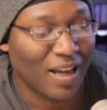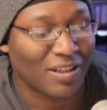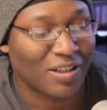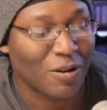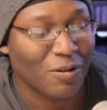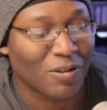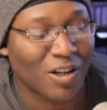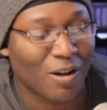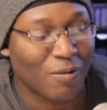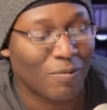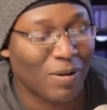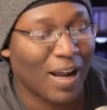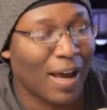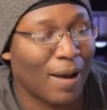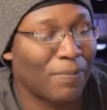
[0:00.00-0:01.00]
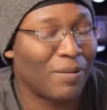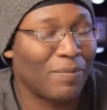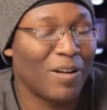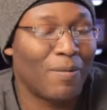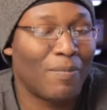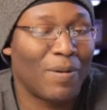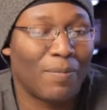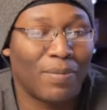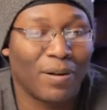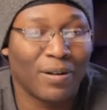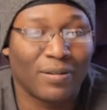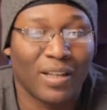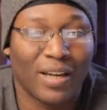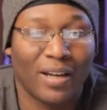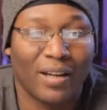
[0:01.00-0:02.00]
I told y'all what happened to me on my
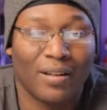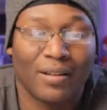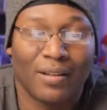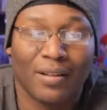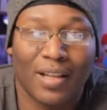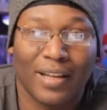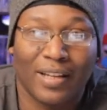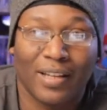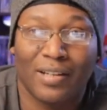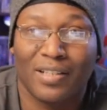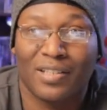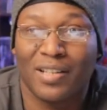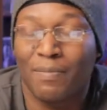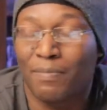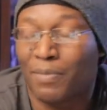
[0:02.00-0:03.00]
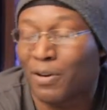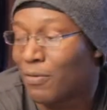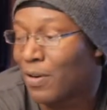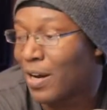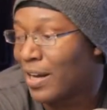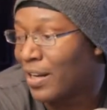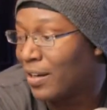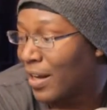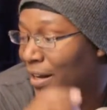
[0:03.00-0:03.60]
birthday, like in December, right?